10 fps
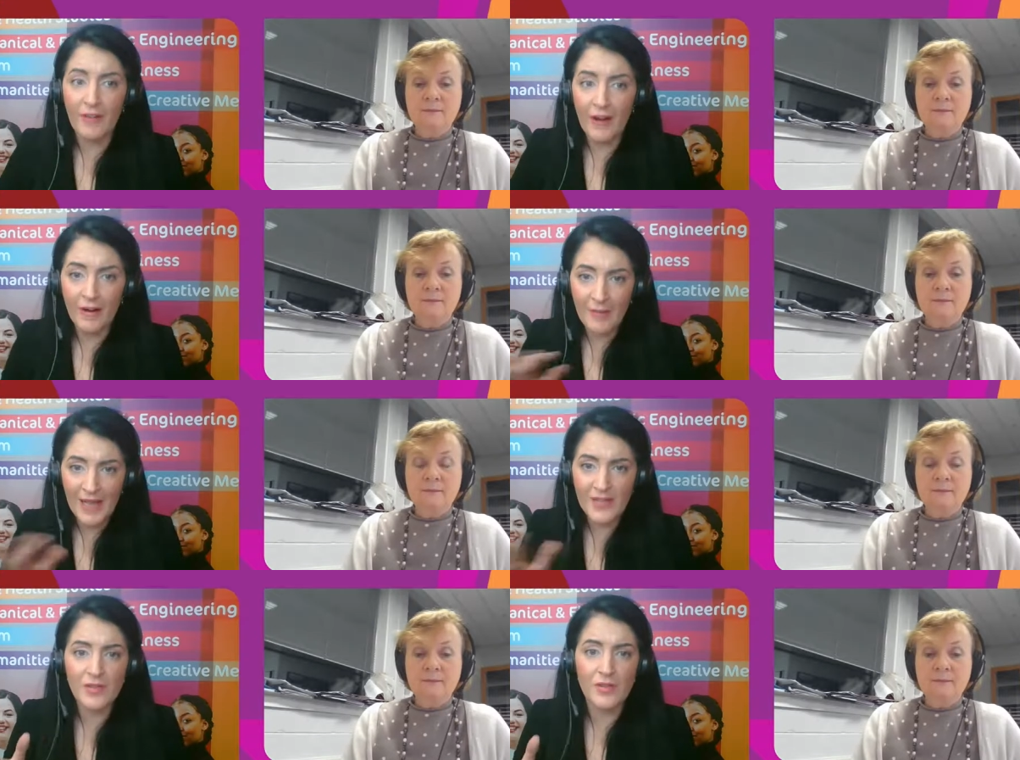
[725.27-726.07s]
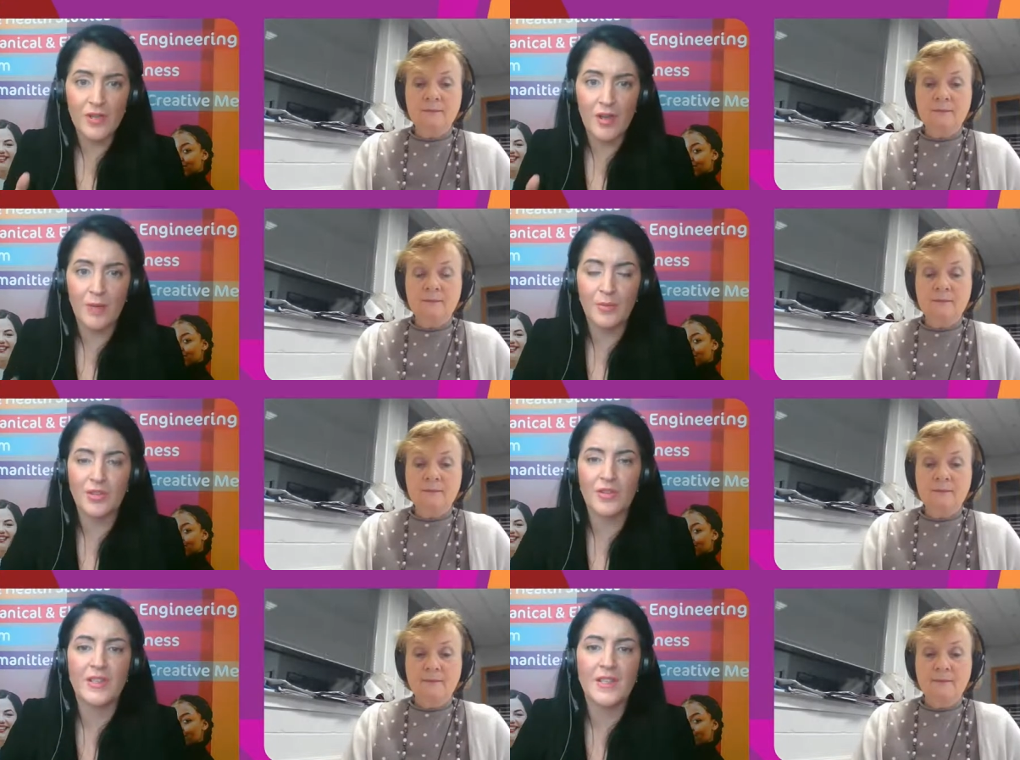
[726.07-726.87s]
Speaker 1: There are master's
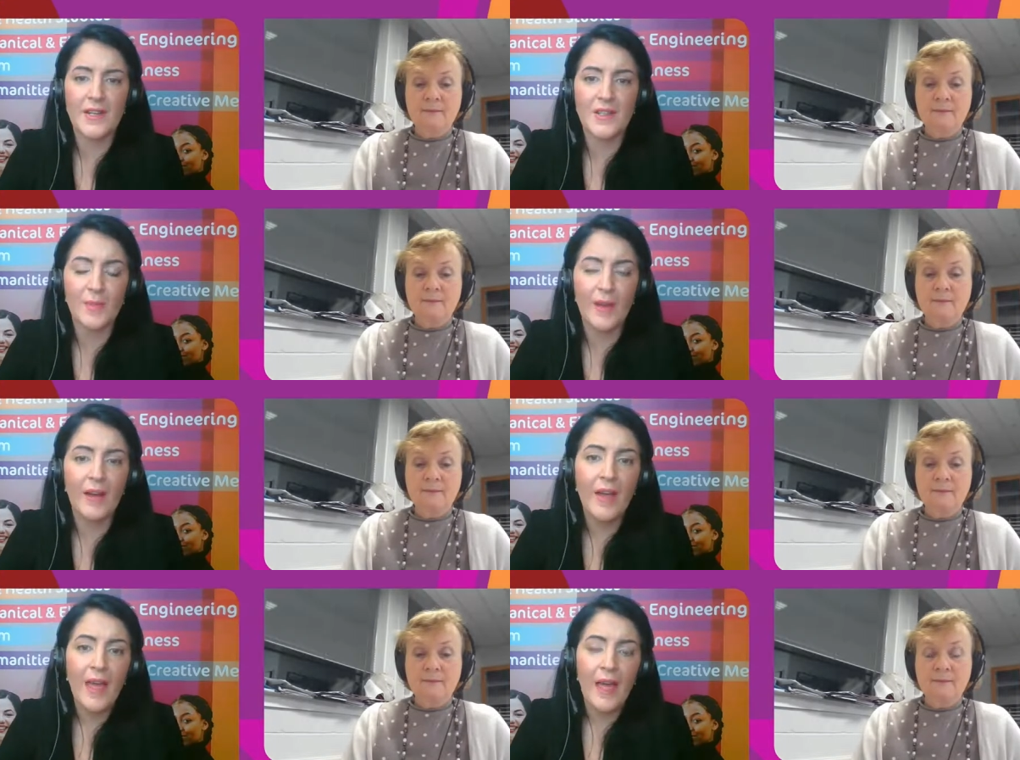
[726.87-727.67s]
opportunities elsewhere,